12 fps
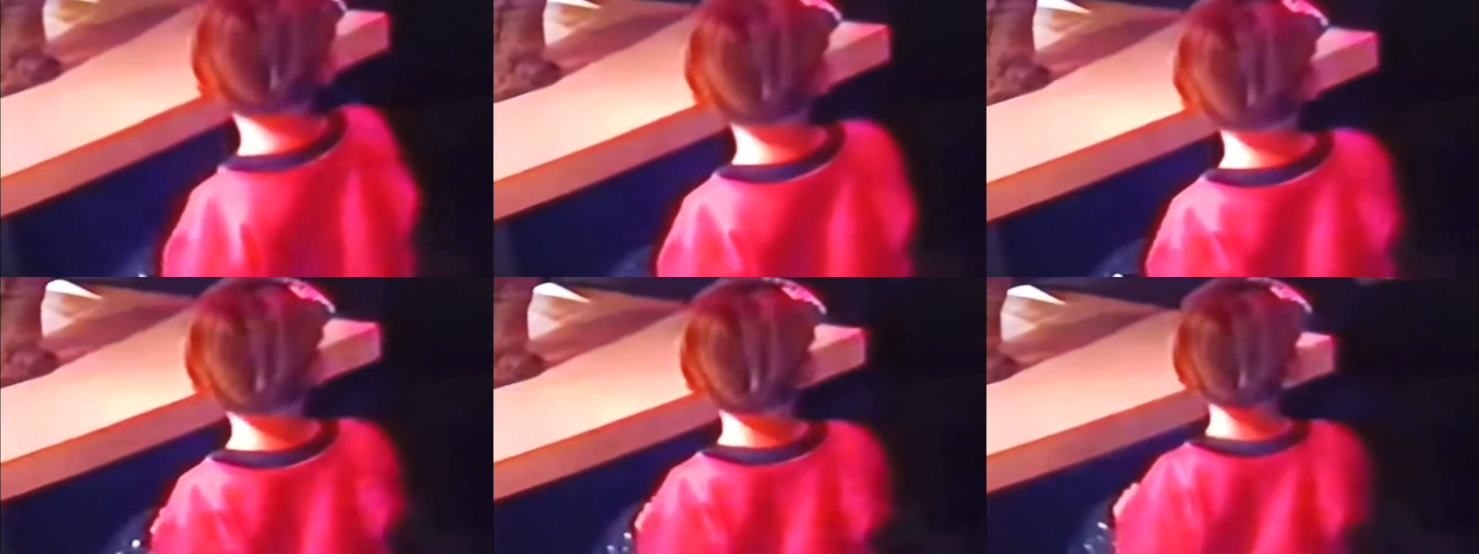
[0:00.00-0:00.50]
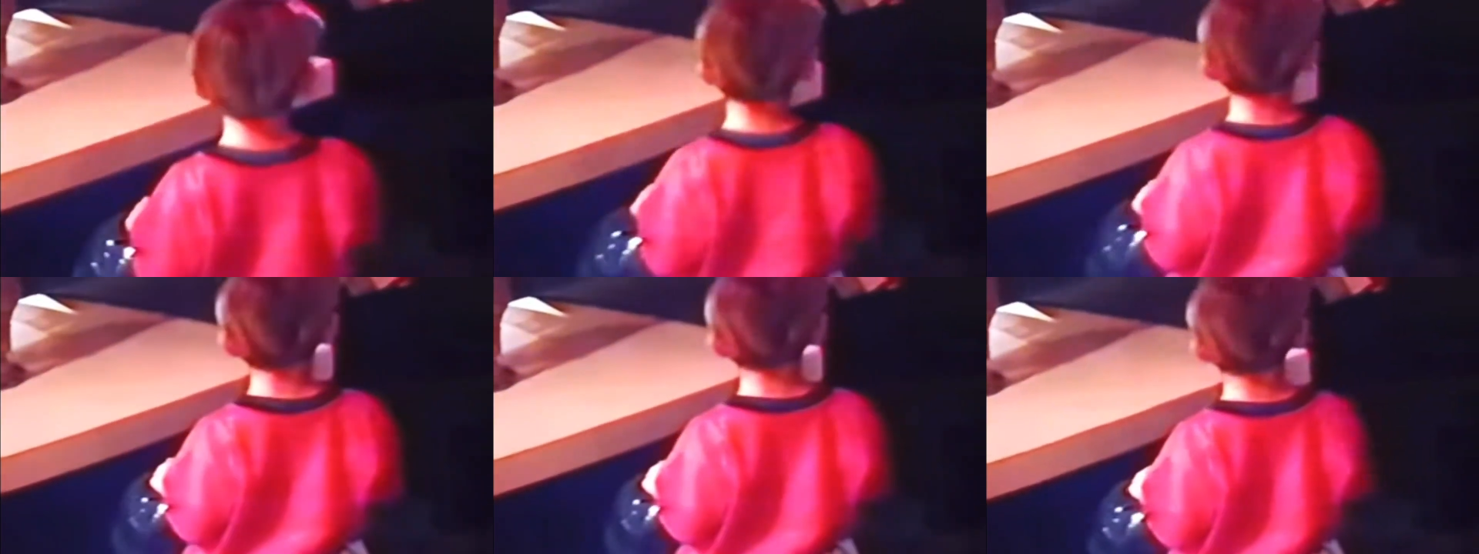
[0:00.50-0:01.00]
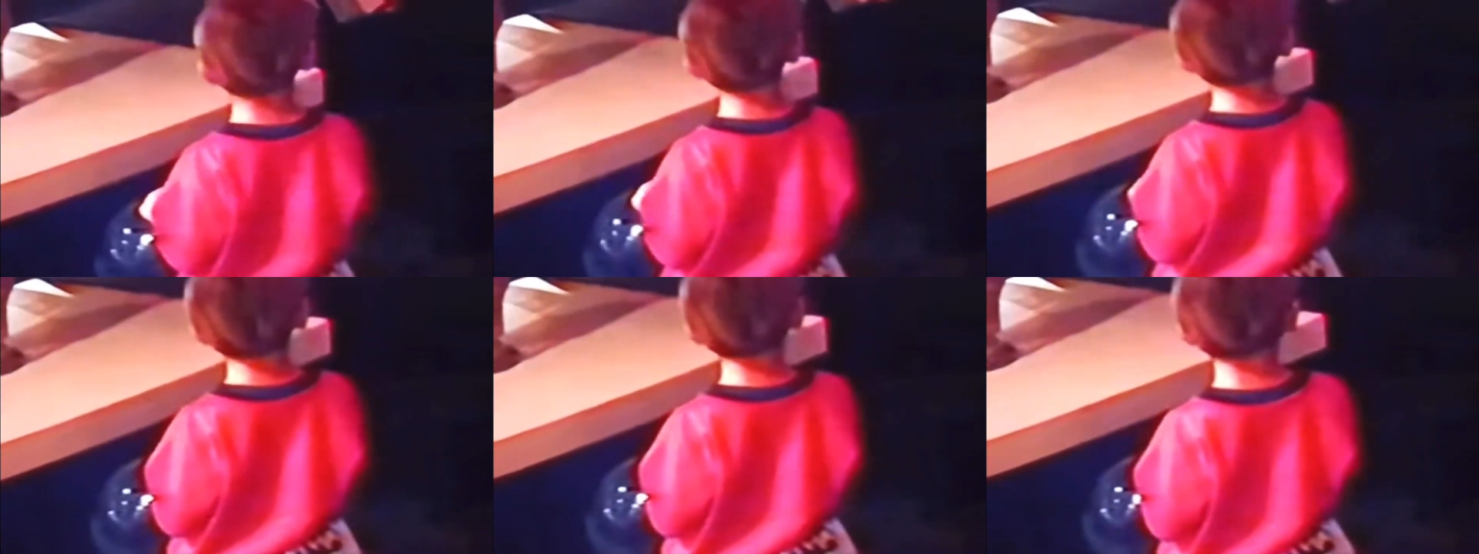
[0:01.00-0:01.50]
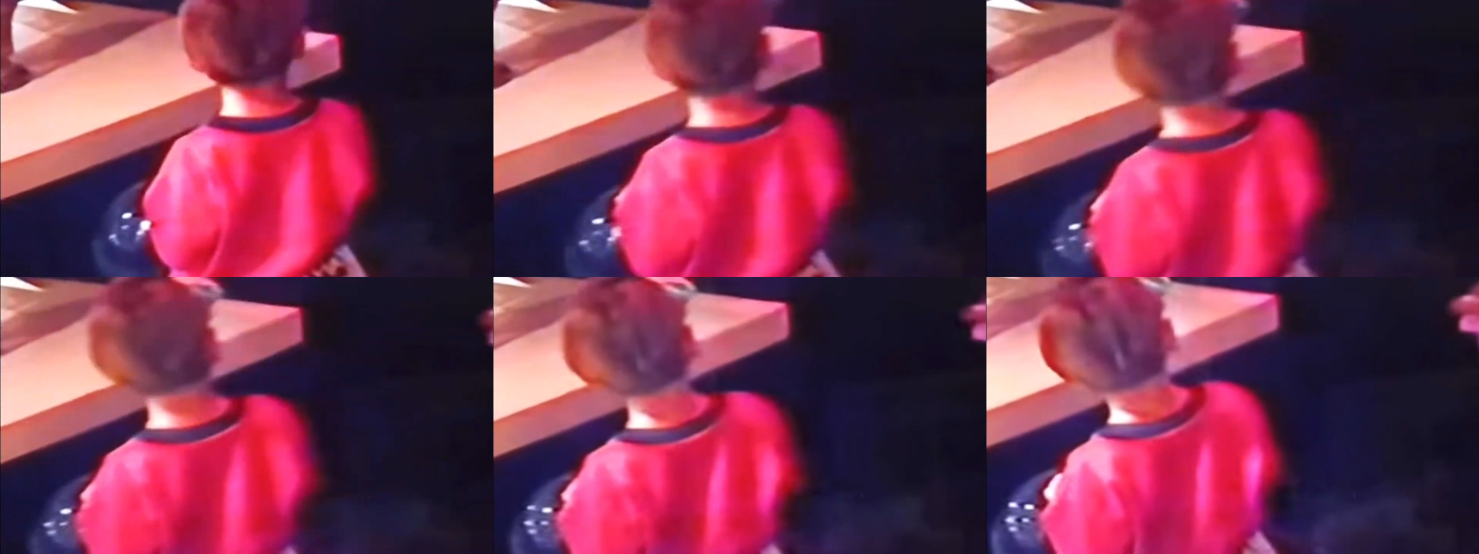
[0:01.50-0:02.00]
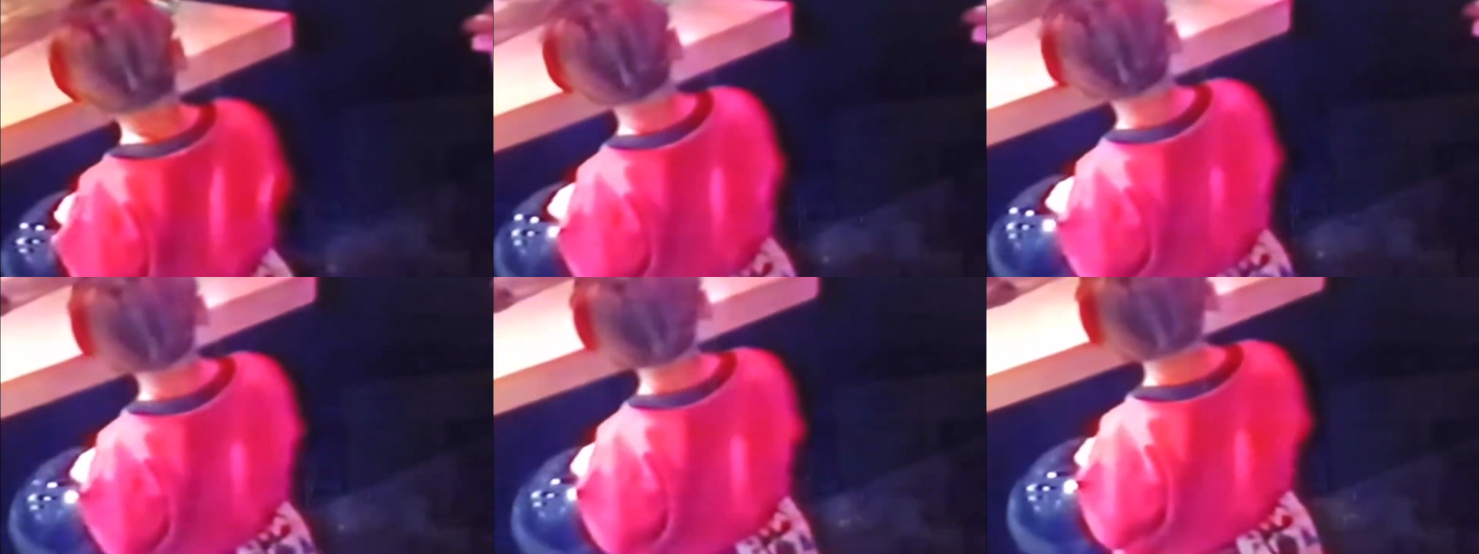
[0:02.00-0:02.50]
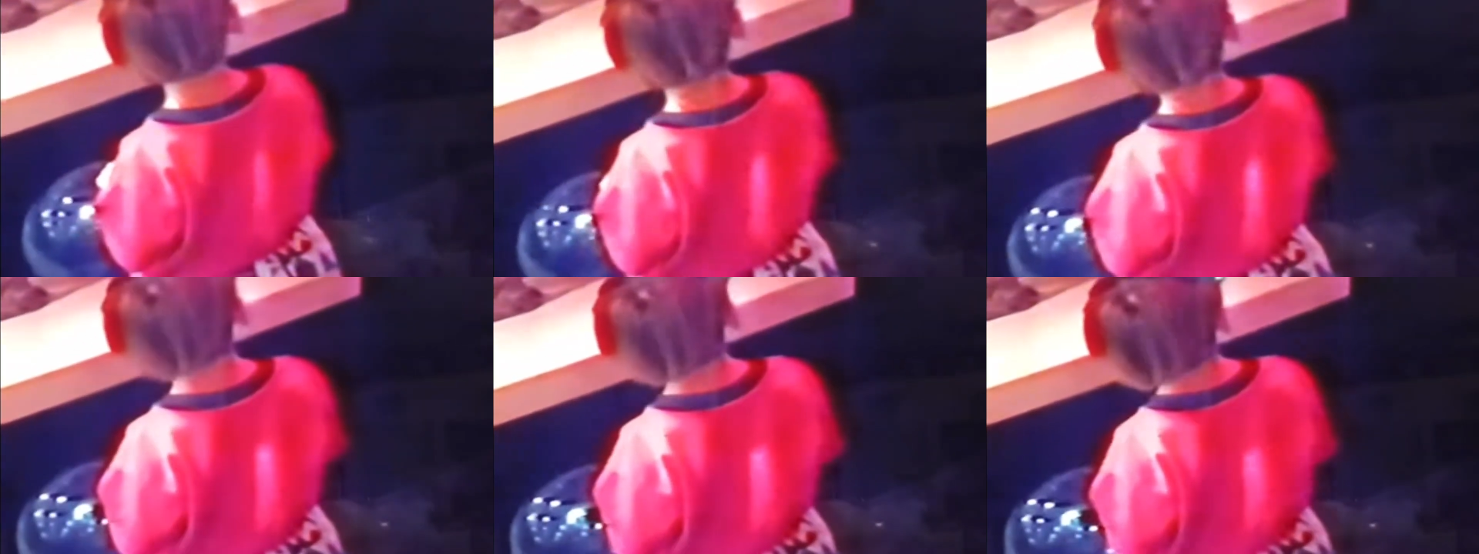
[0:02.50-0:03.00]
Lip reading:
Nobody's mouth can be seen.